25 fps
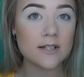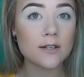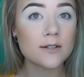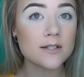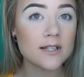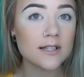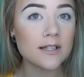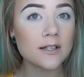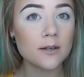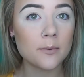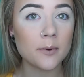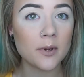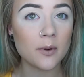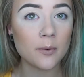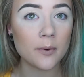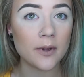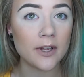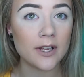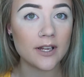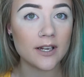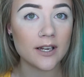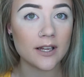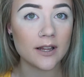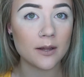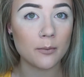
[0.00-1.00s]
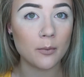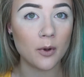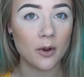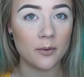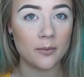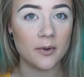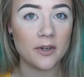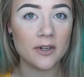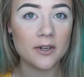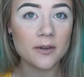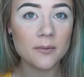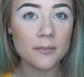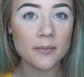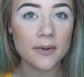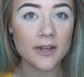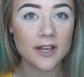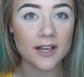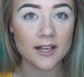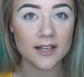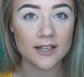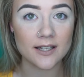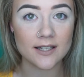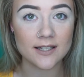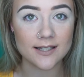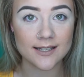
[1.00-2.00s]
looks a little bit weird at the moment
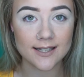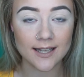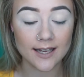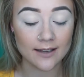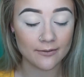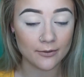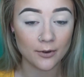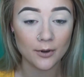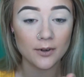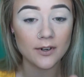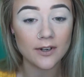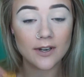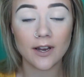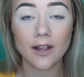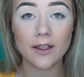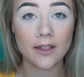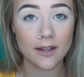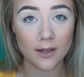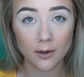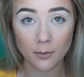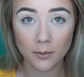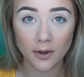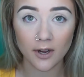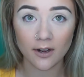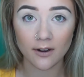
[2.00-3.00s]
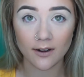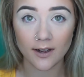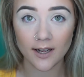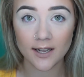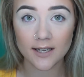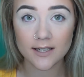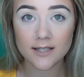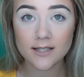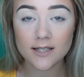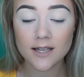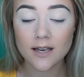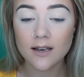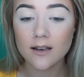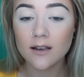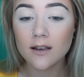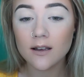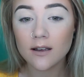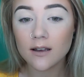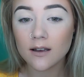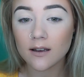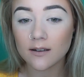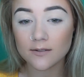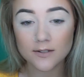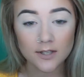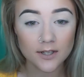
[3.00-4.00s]
because I've got nothing on my eyes.
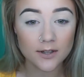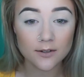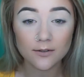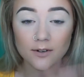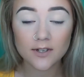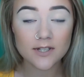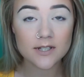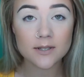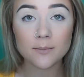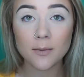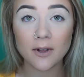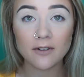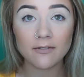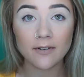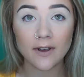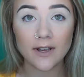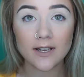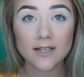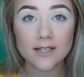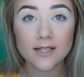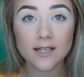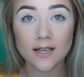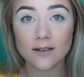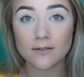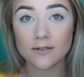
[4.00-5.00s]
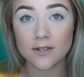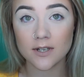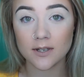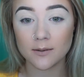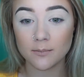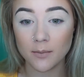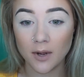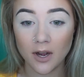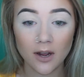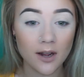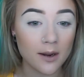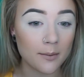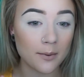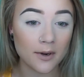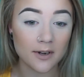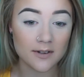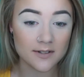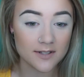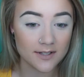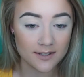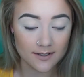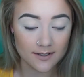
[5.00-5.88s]
I've done the rest of my face, I've done my eyebrows